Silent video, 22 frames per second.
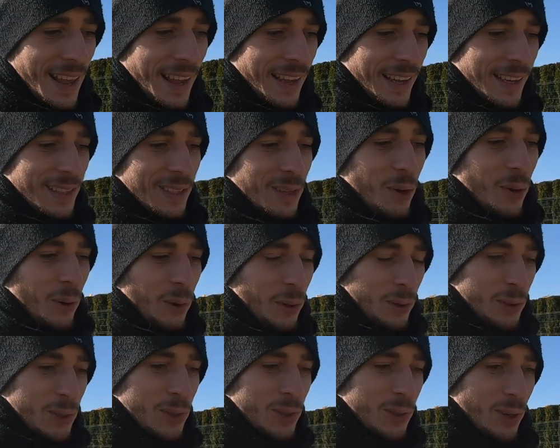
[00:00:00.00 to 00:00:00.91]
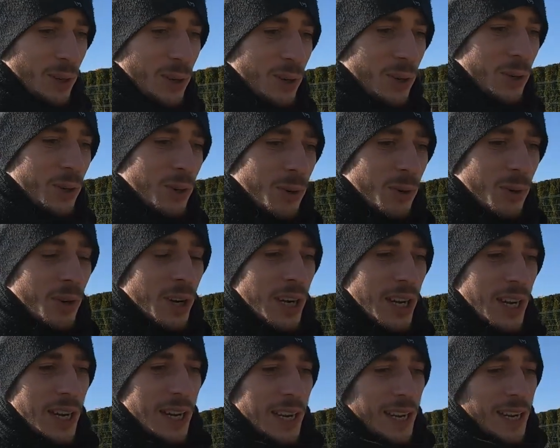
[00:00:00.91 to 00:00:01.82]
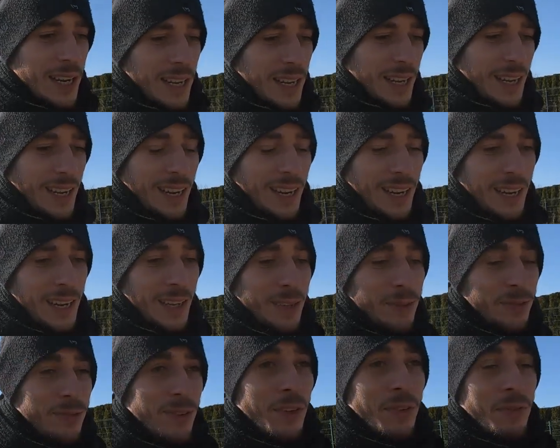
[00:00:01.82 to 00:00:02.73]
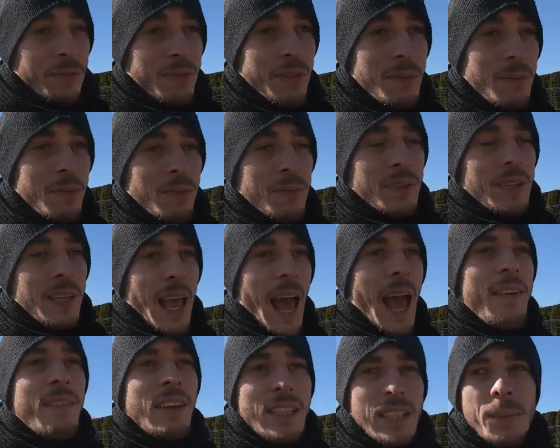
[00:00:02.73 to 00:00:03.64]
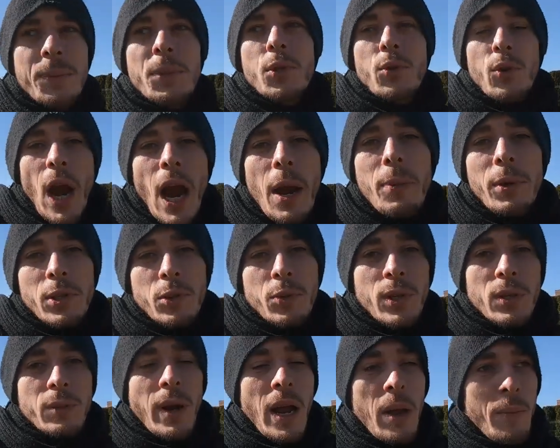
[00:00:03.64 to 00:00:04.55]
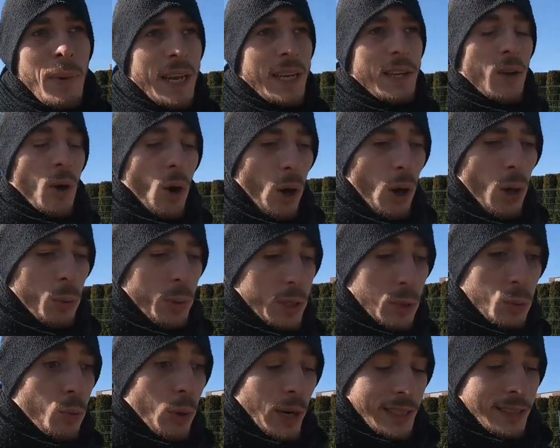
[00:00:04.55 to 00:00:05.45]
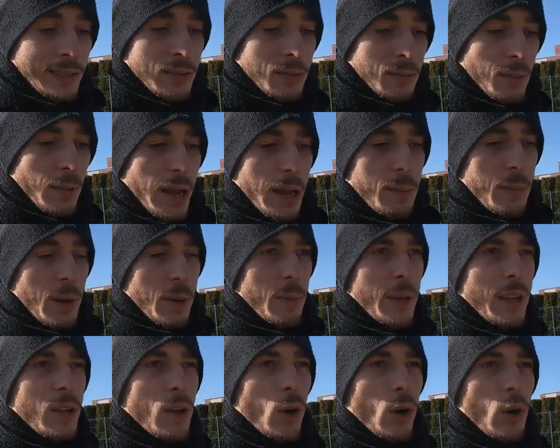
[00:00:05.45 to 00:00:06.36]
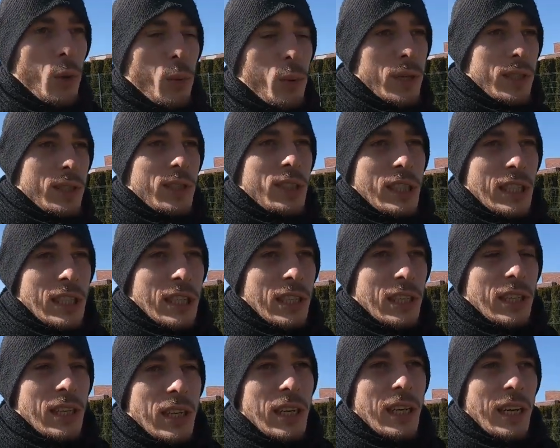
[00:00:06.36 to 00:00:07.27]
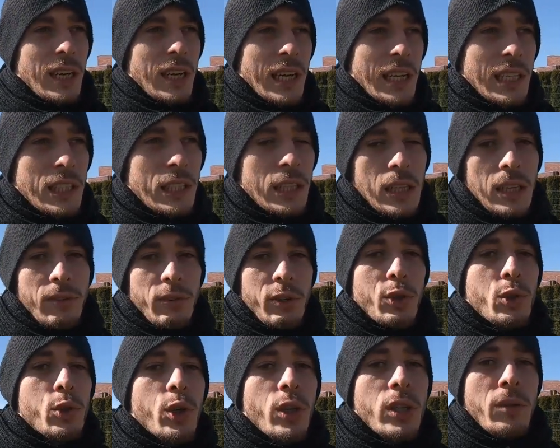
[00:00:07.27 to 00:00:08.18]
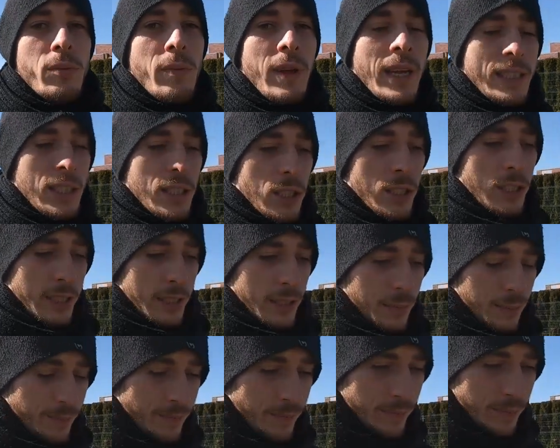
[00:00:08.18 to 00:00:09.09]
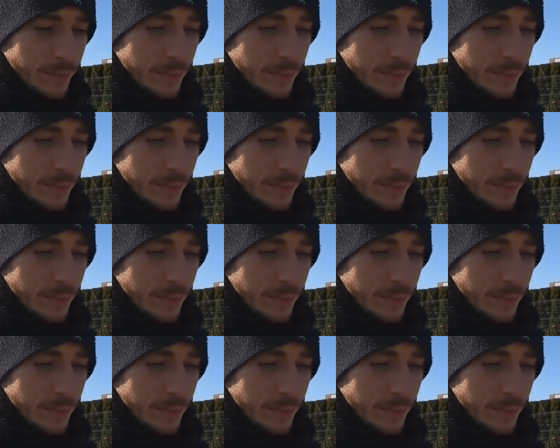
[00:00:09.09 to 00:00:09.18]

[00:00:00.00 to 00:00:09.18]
And also, uh, if, if, having subscribers was my main goal, which wasn't, my, my main goal was to deliver certain messages.